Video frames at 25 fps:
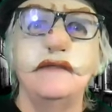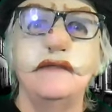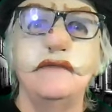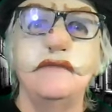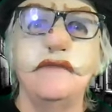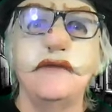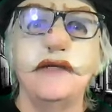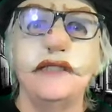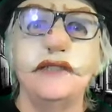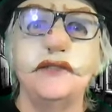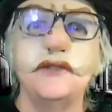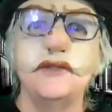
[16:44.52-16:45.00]

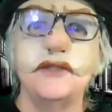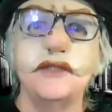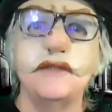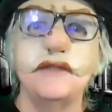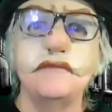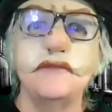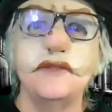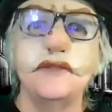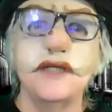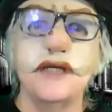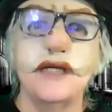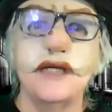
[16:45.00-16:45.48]
where I
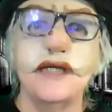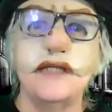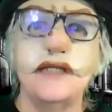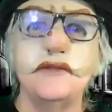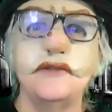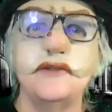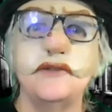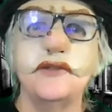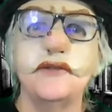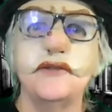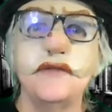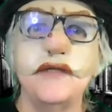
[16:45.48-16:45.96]
jumped on
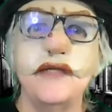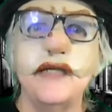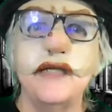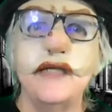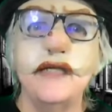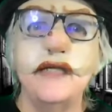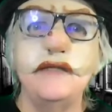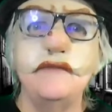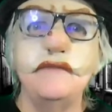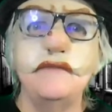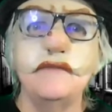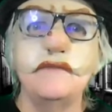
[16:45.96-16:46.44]
the
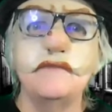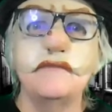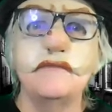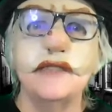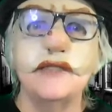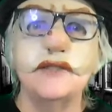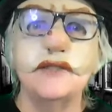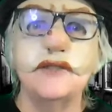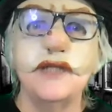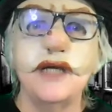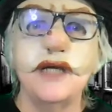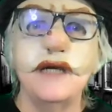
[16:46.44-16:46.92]
train with
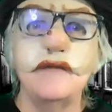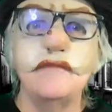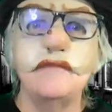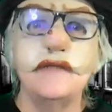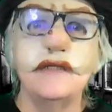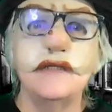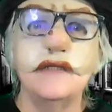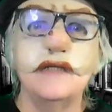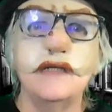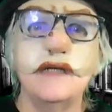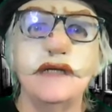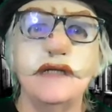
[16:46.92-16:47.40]
my
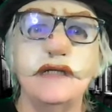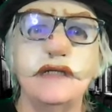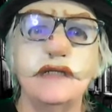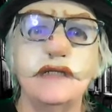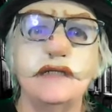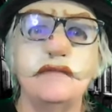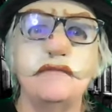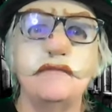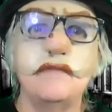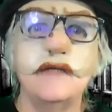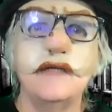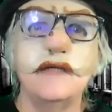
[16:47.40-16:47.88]
shopping cart
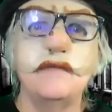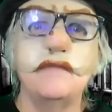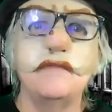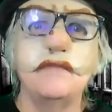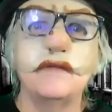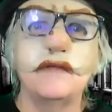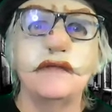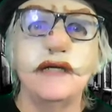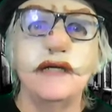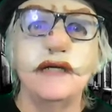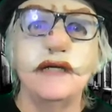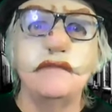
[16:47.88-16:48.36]
and my
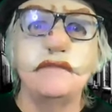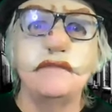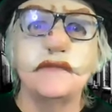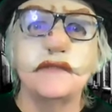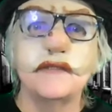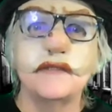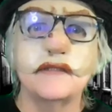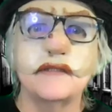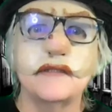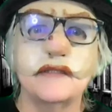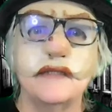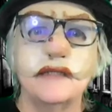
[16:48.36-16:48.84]

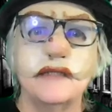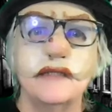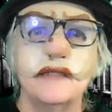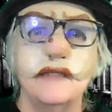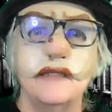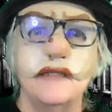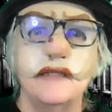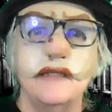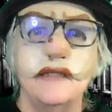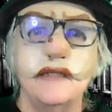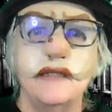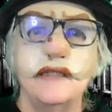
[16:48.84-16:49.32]
props
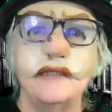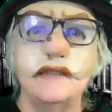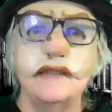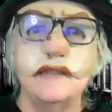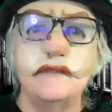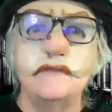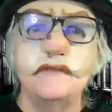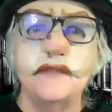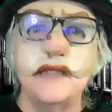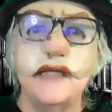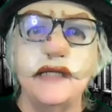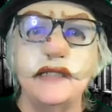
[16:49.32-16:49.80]
and
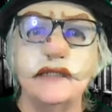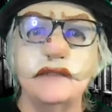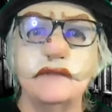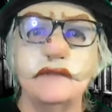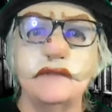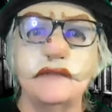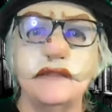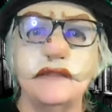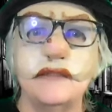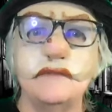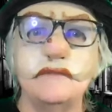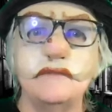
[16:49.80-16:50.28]
left
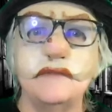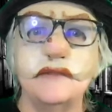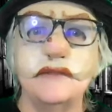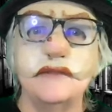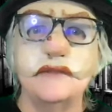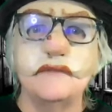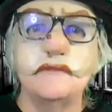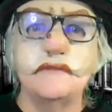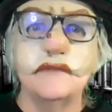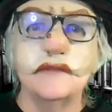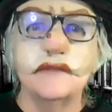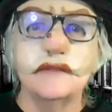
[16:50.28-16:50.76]
Akron and went
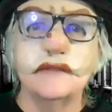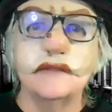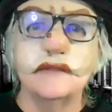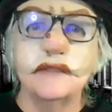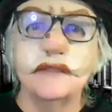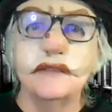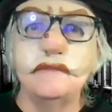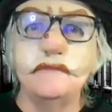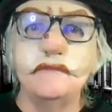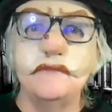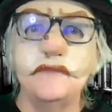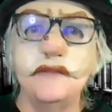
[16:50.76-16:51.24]
to
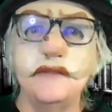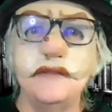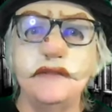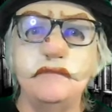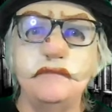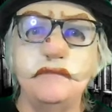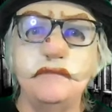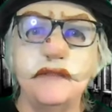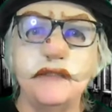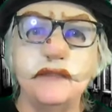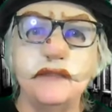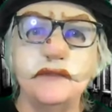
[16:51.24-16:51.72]
Philadelphia,
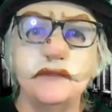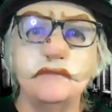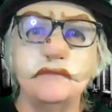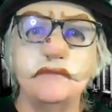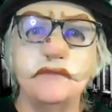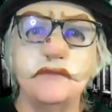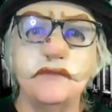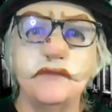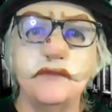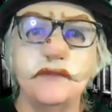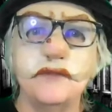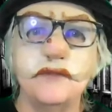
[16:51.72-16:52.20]

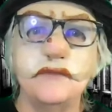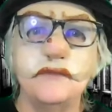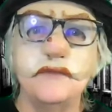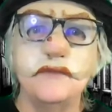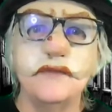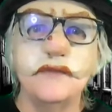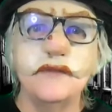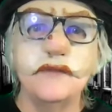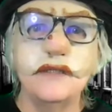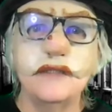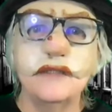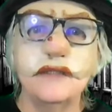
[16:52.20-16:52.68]
Baltimore, and New
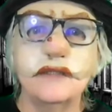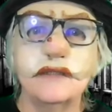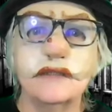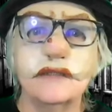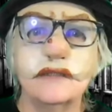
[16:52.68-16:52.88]
York.